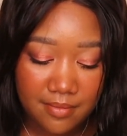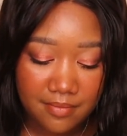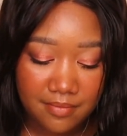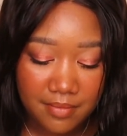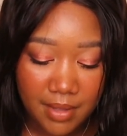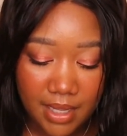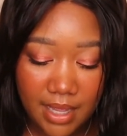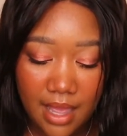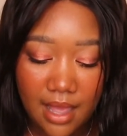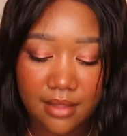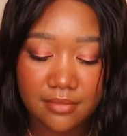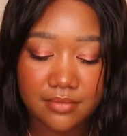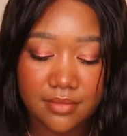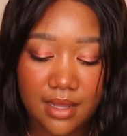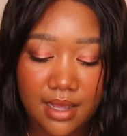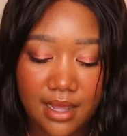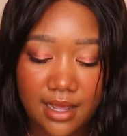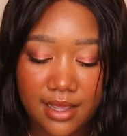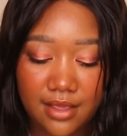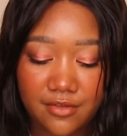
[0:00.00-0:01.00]
But yeah,
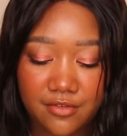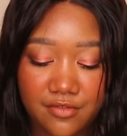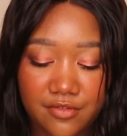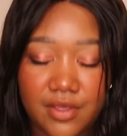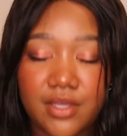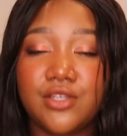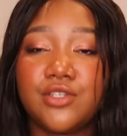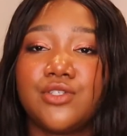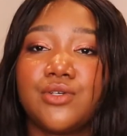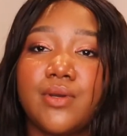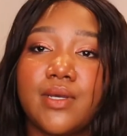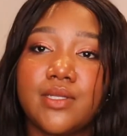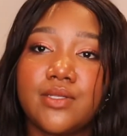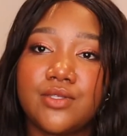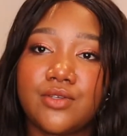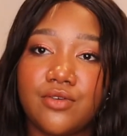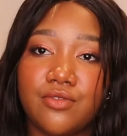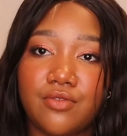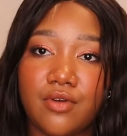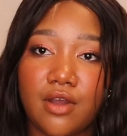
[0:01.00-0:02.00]
I've enjoyed
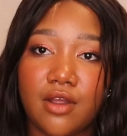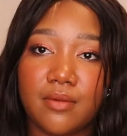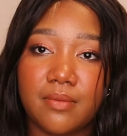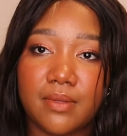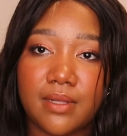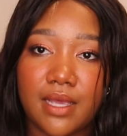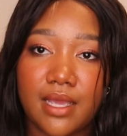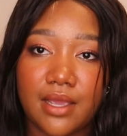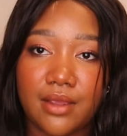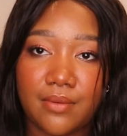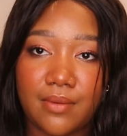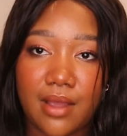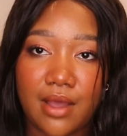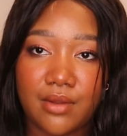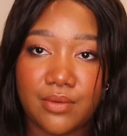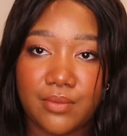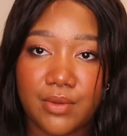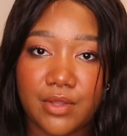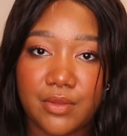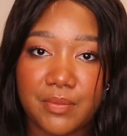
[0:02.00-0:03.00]
so far playing
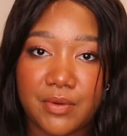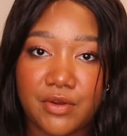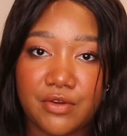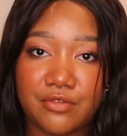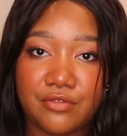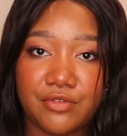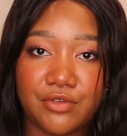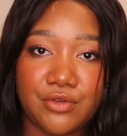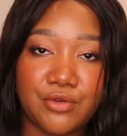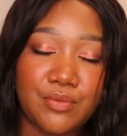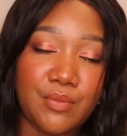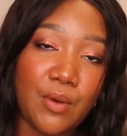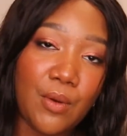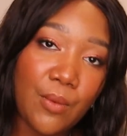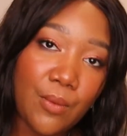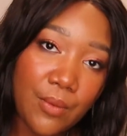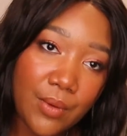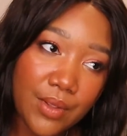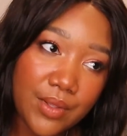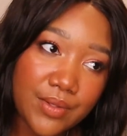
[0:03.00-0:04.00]
around with perfume
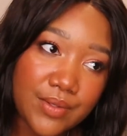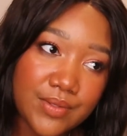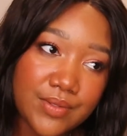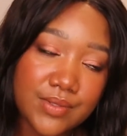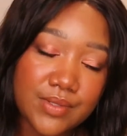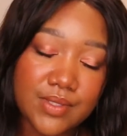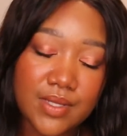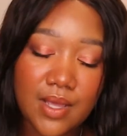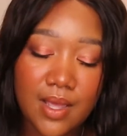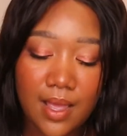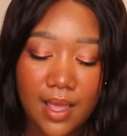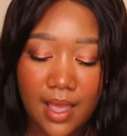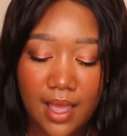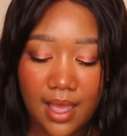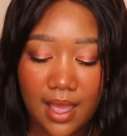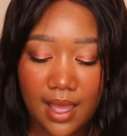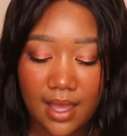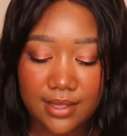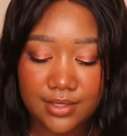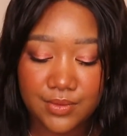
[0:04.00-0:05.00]
oils
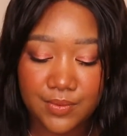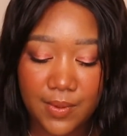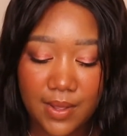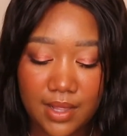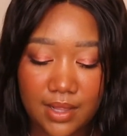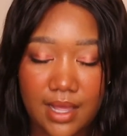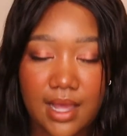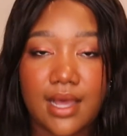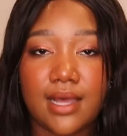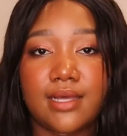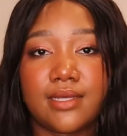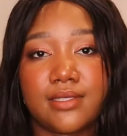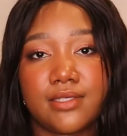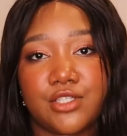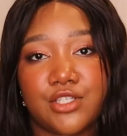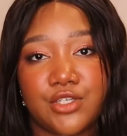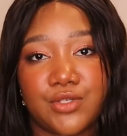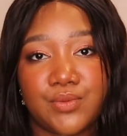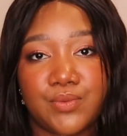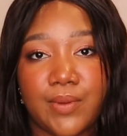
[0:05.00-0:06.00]
as well as
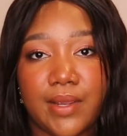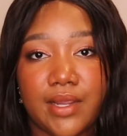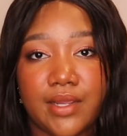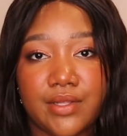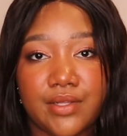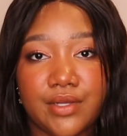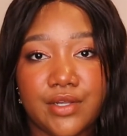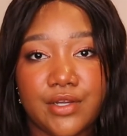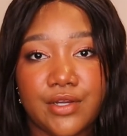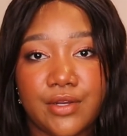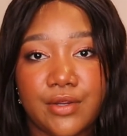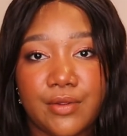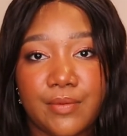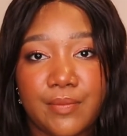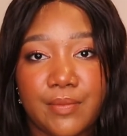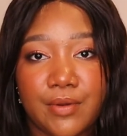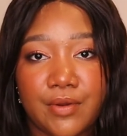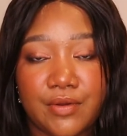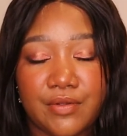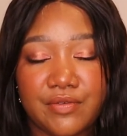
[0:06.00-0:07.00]
just regular
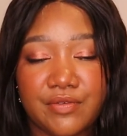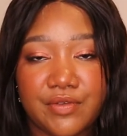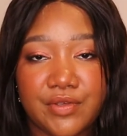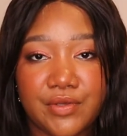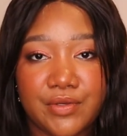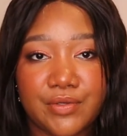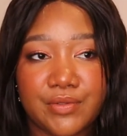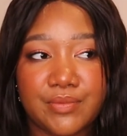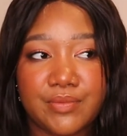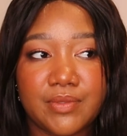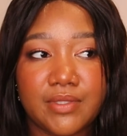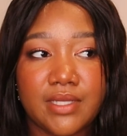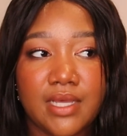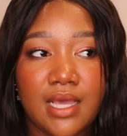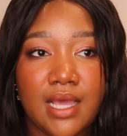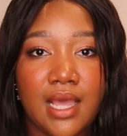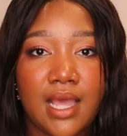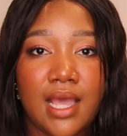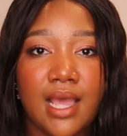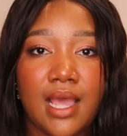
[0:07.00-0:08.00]
perfumes,
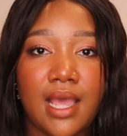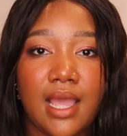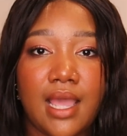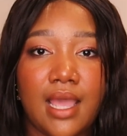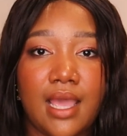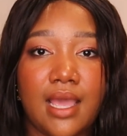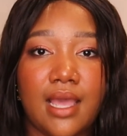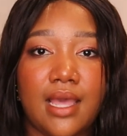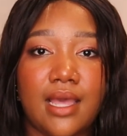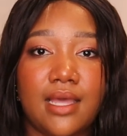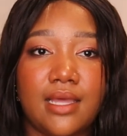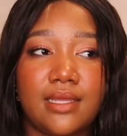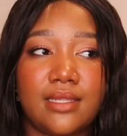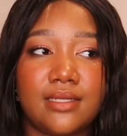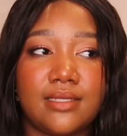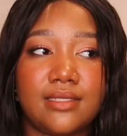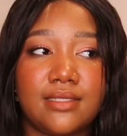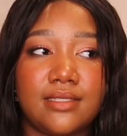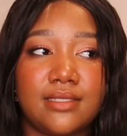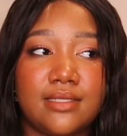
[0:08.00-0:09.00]

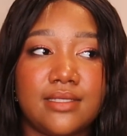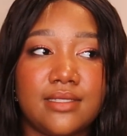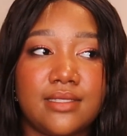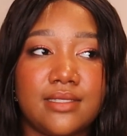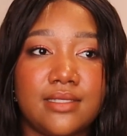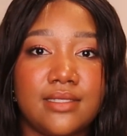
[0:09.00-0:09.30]
and